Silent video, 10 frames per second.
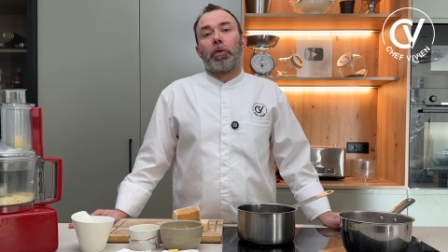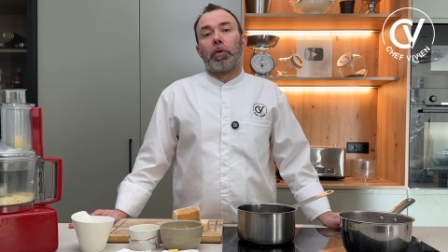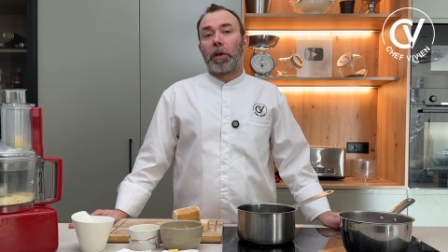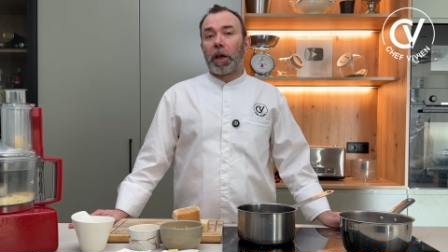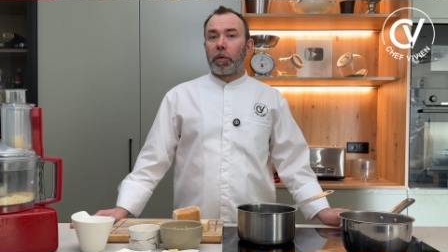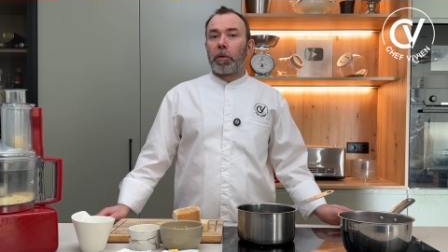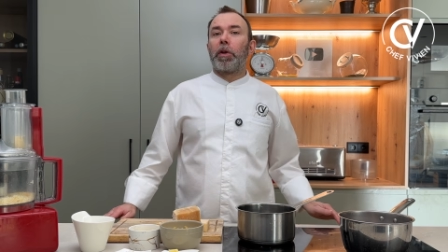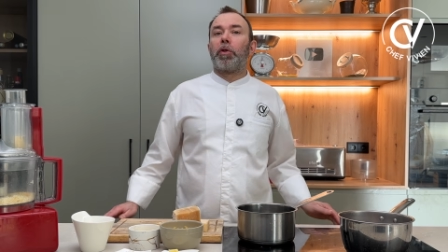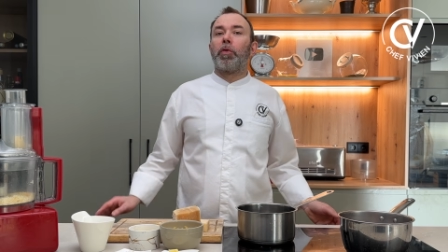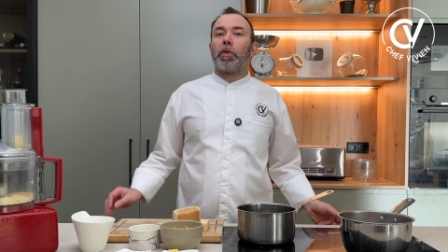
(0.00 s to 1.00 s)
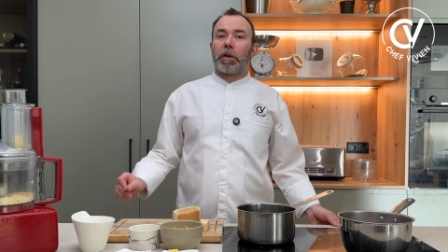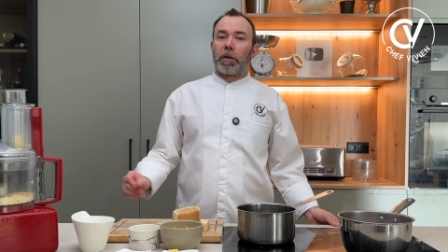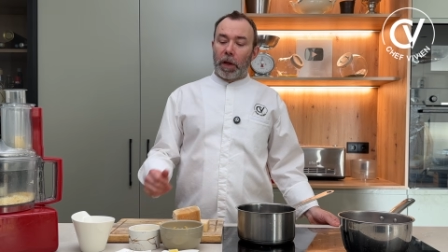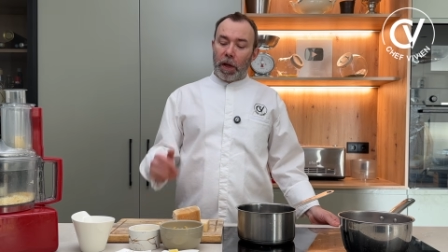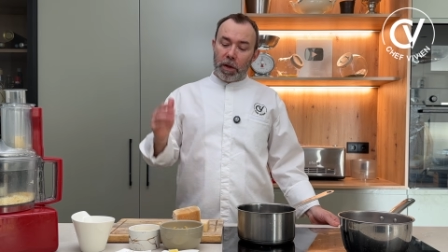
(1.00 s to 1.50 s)
Today we will do
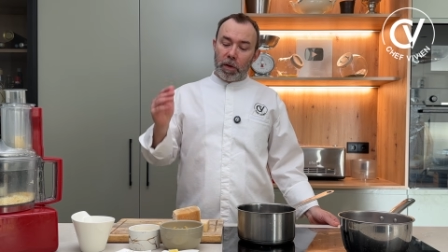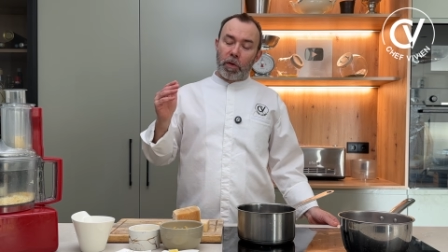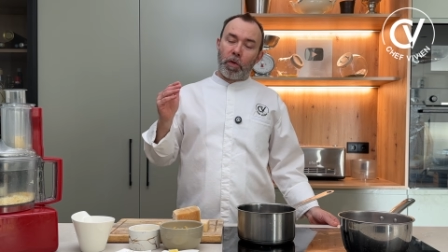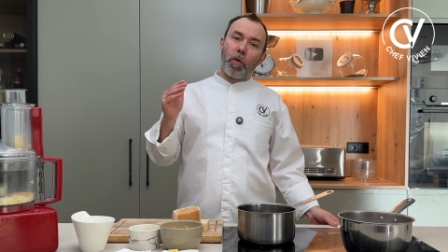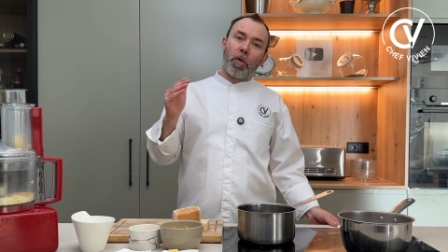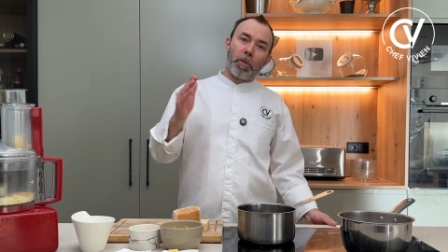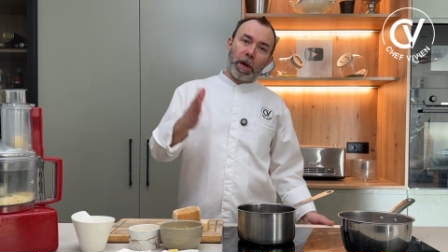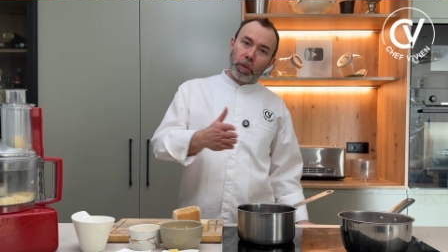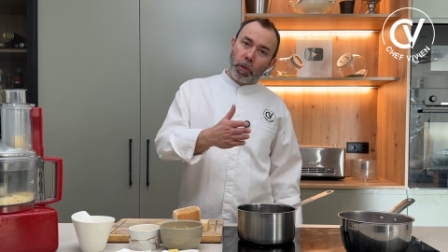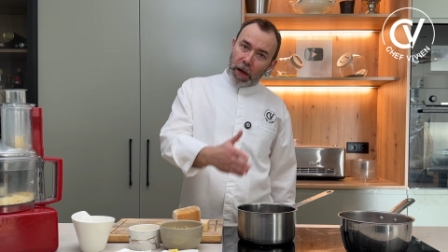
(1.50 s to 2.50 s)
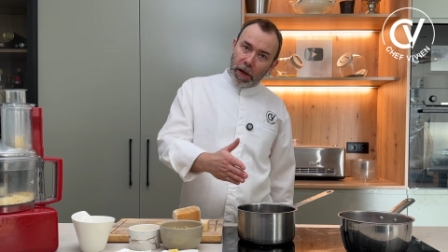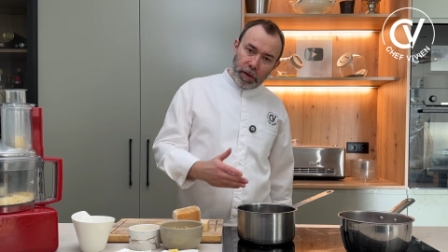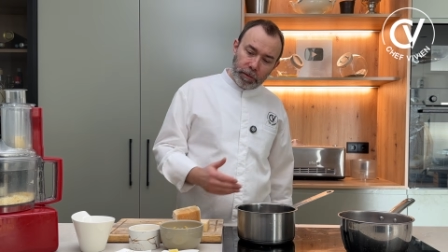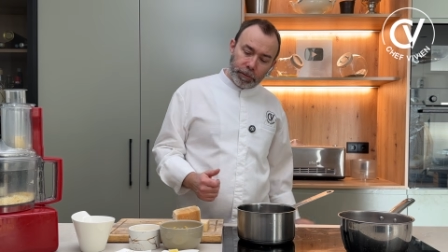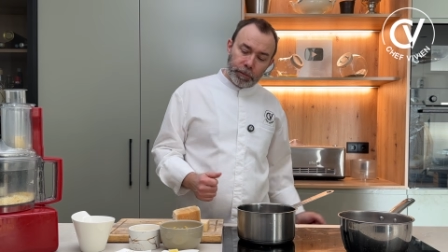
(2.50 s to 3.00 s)
it in a gourmet way